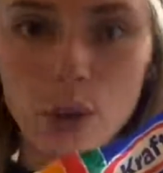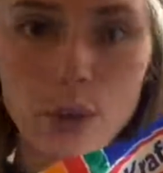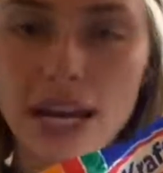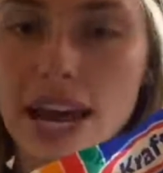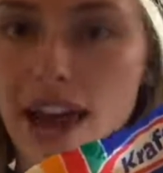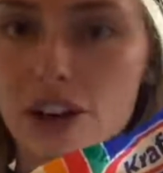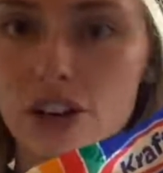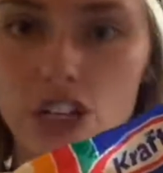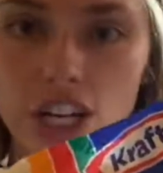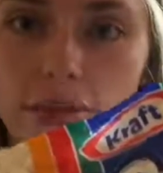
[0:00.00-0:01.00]
gooey
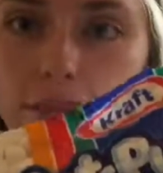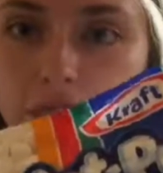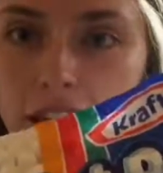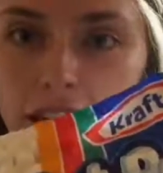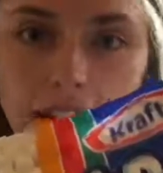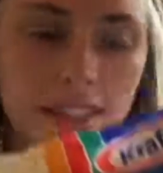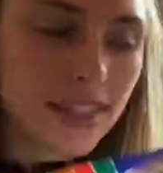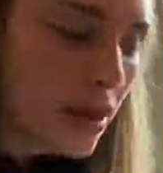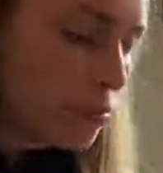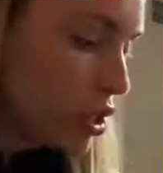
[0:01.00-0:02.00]
energy.
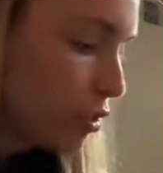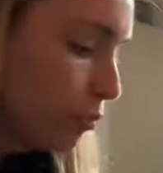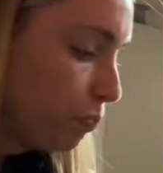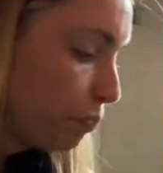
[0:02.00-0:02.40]
Step two.